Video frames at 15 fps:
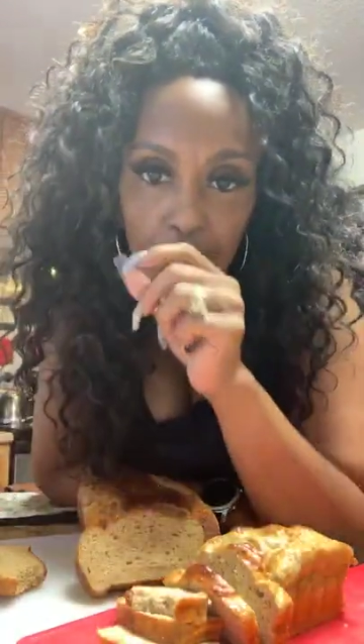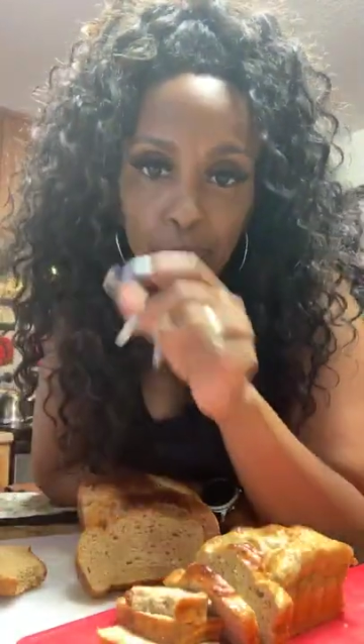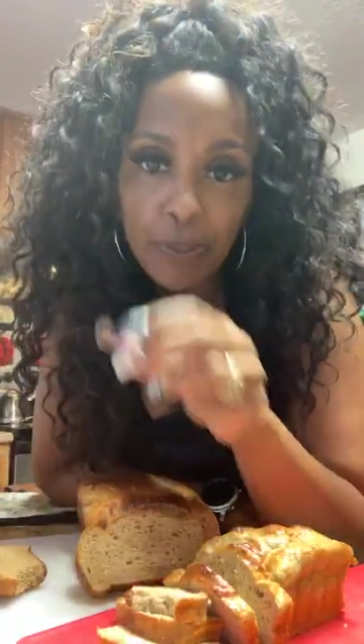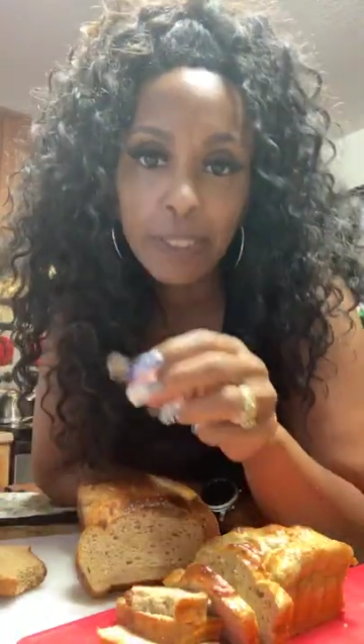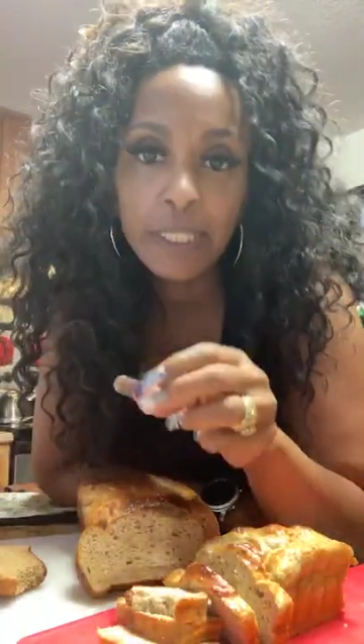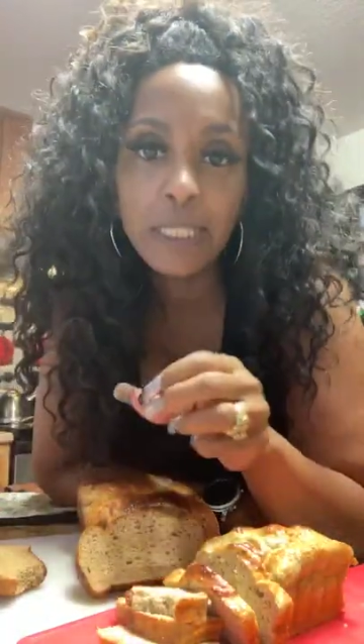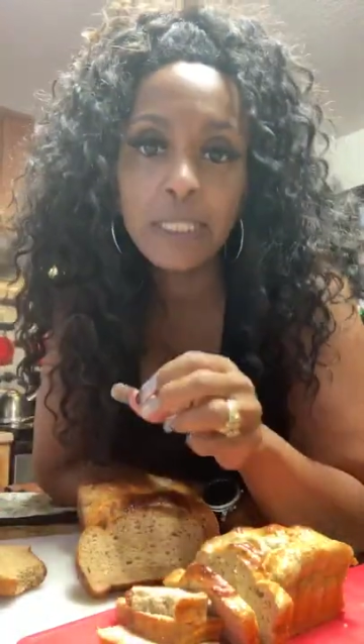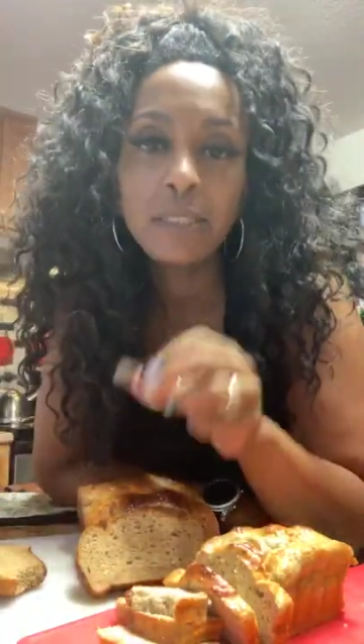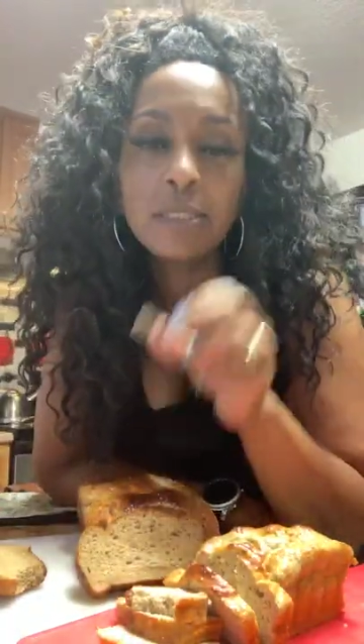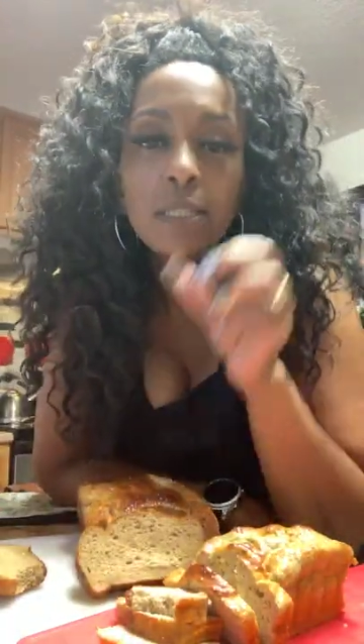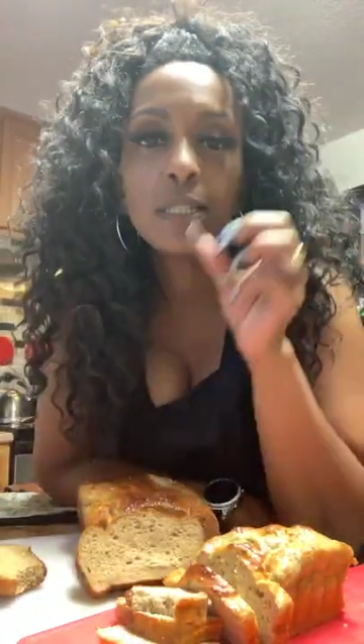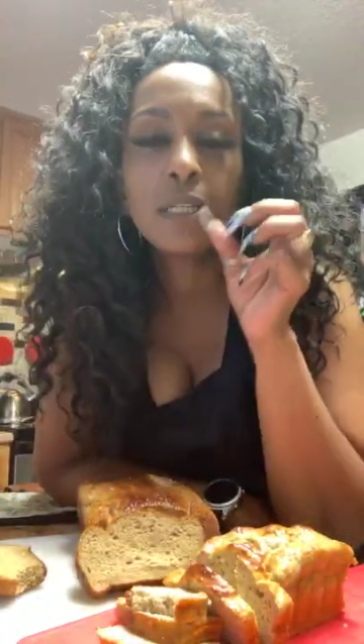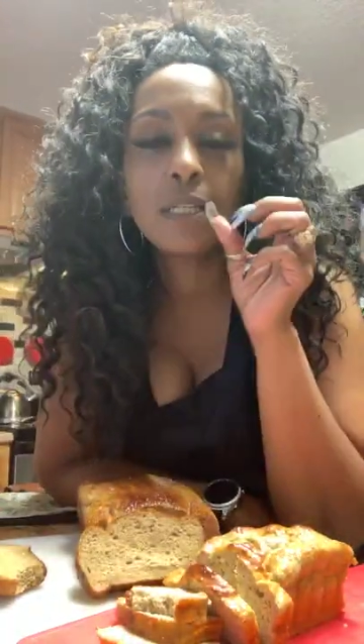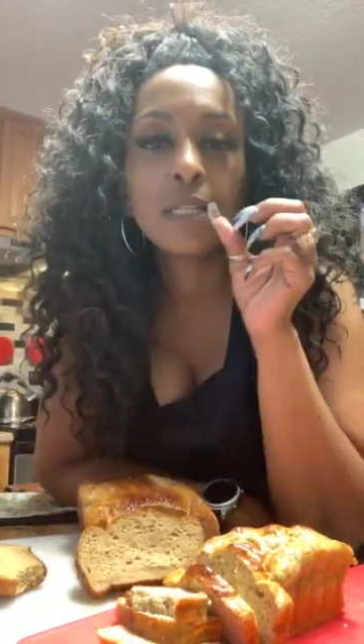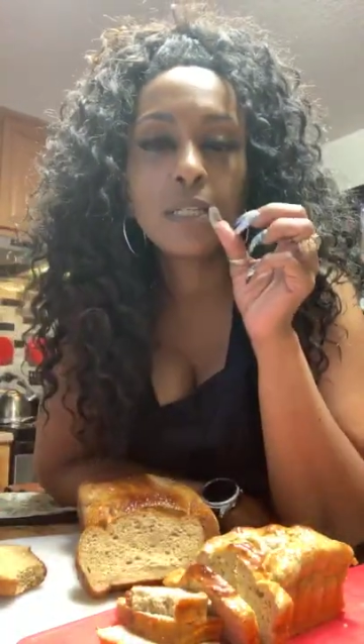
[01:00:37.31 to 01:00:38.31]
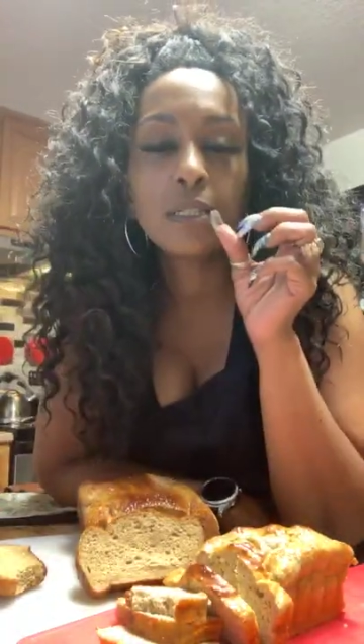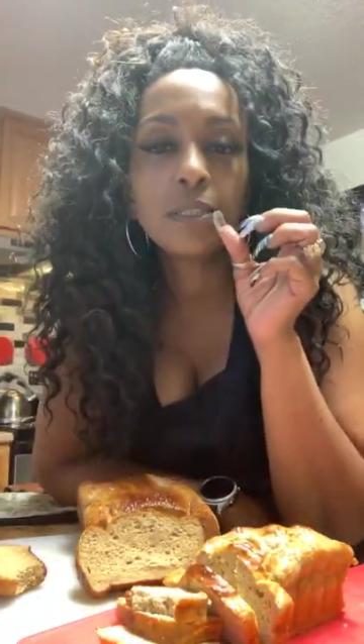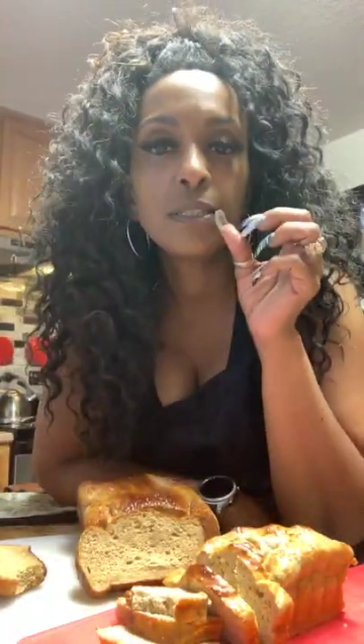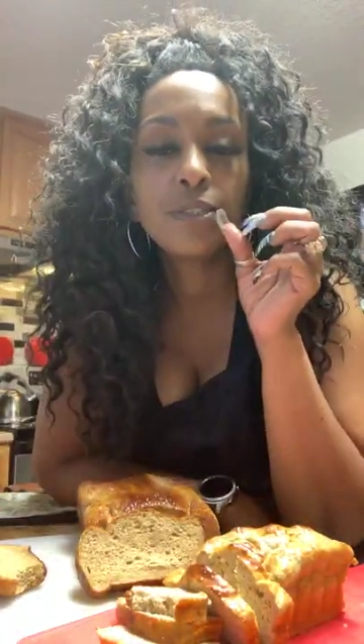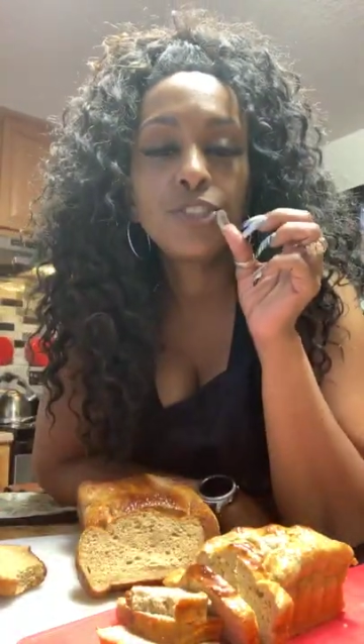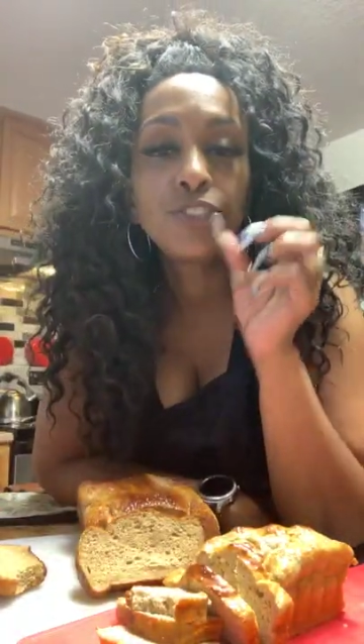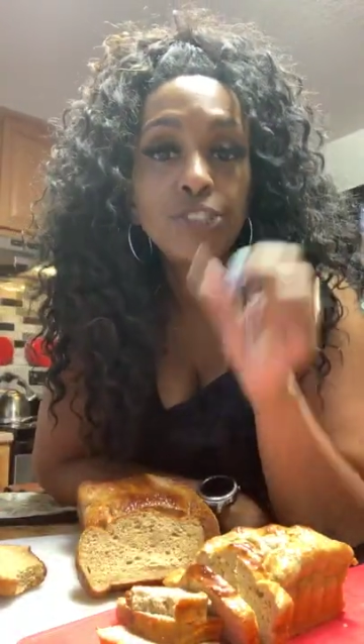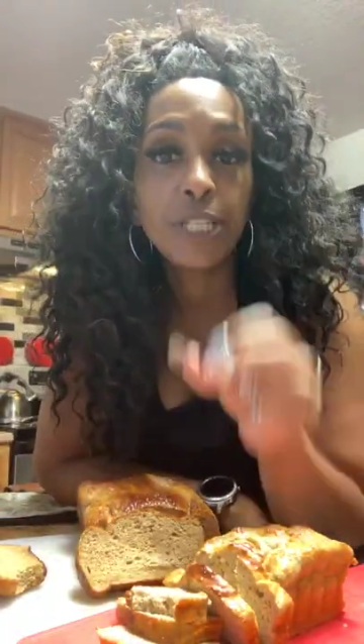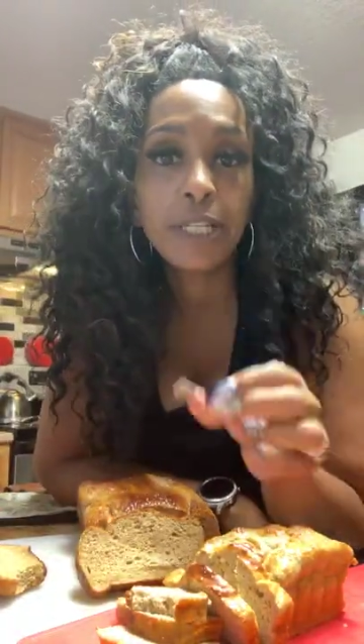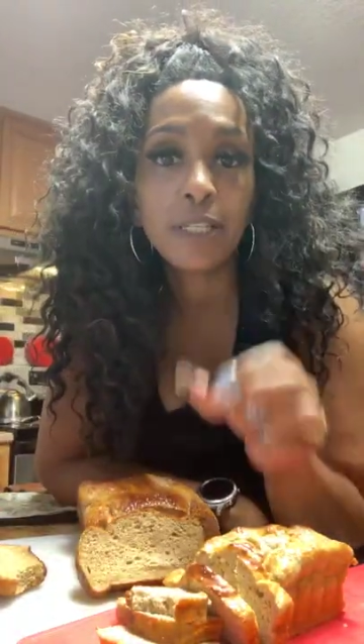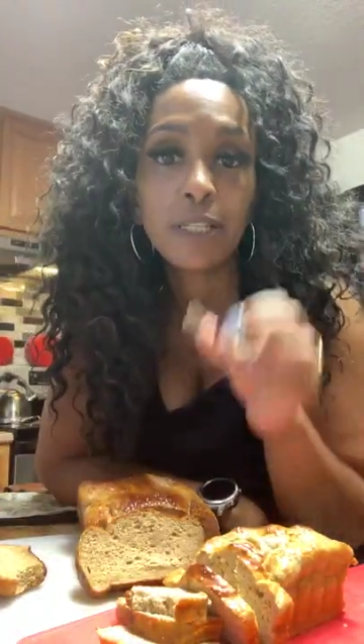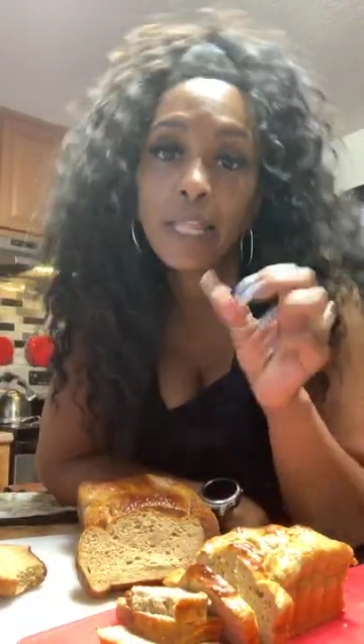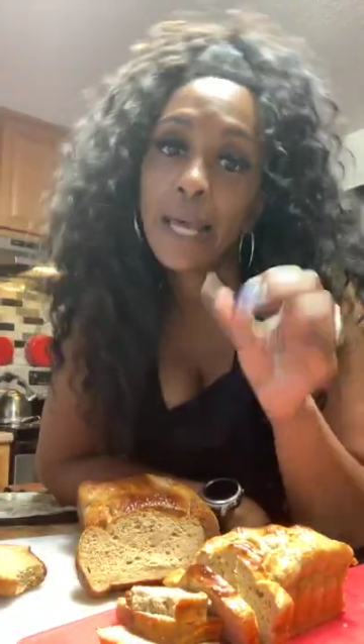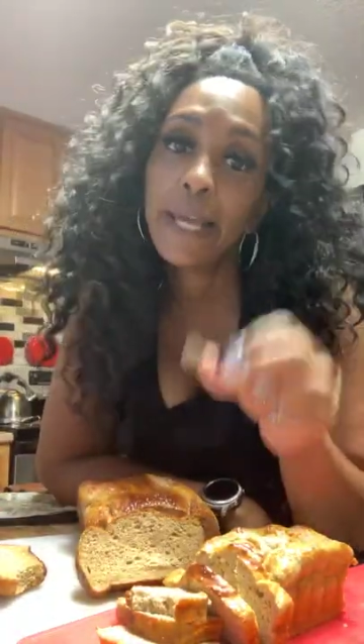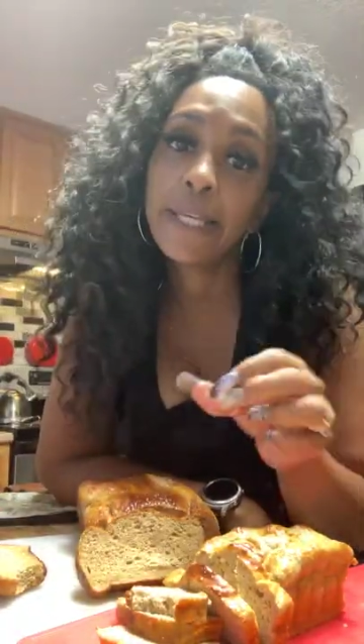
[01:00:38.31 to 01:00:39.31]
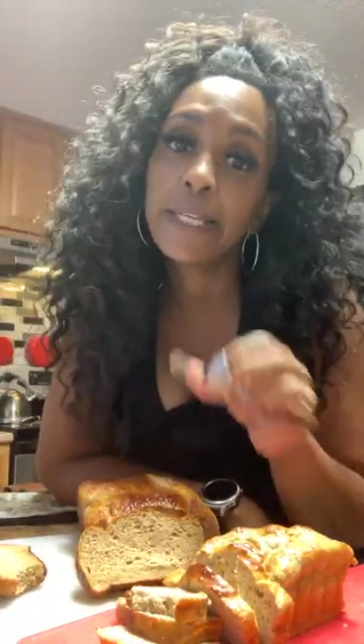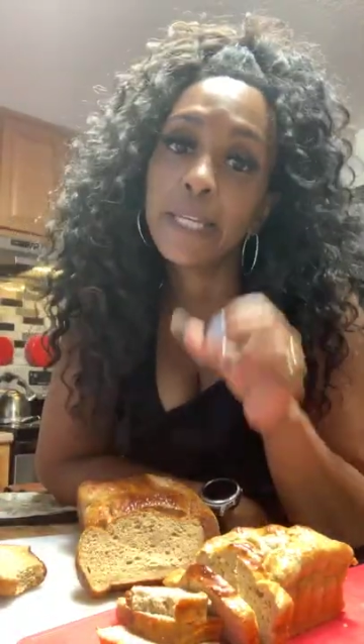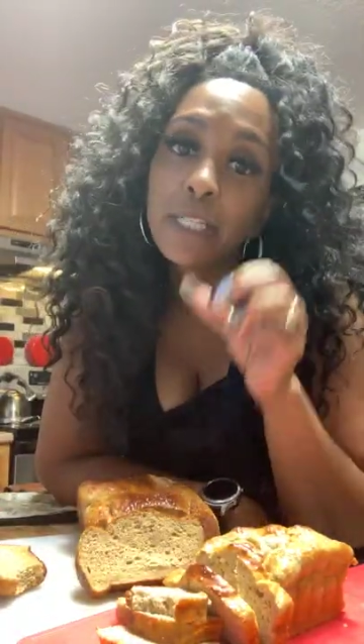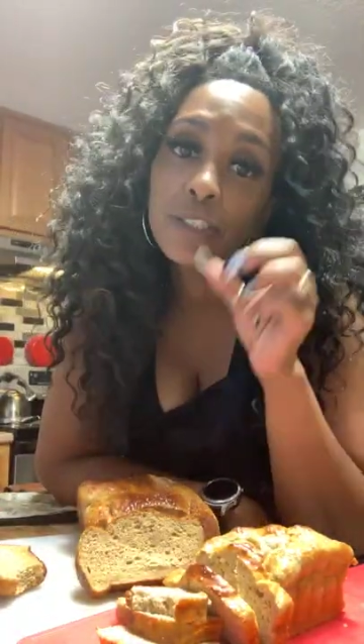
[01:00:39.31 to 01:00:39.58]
please like